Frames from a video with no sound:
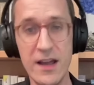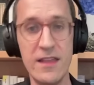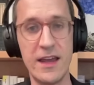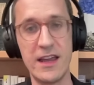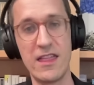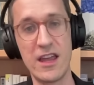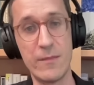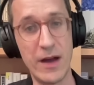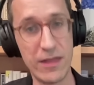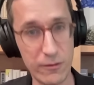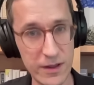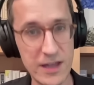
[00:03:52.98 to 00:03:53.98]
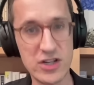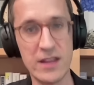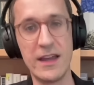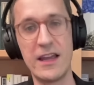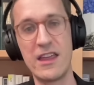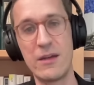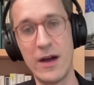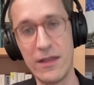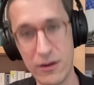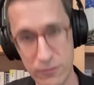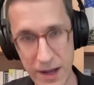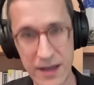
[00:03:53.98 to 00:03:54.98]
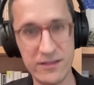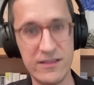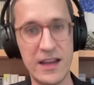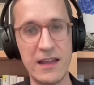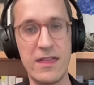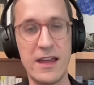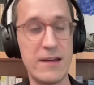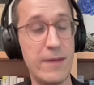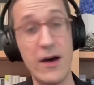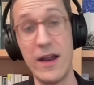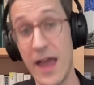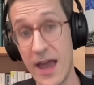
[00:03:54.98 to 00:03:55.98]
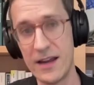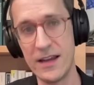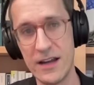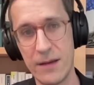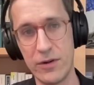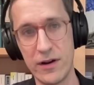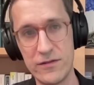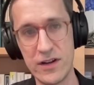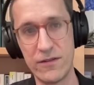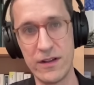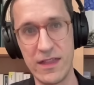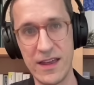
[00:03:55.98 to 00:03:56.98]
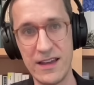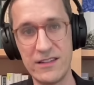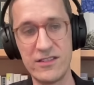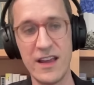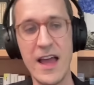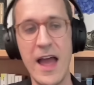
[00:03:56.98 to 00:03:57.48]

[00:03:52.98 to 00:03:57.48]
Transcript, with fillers: They can think about their religion, they can think about their race, they can think about any number of different things.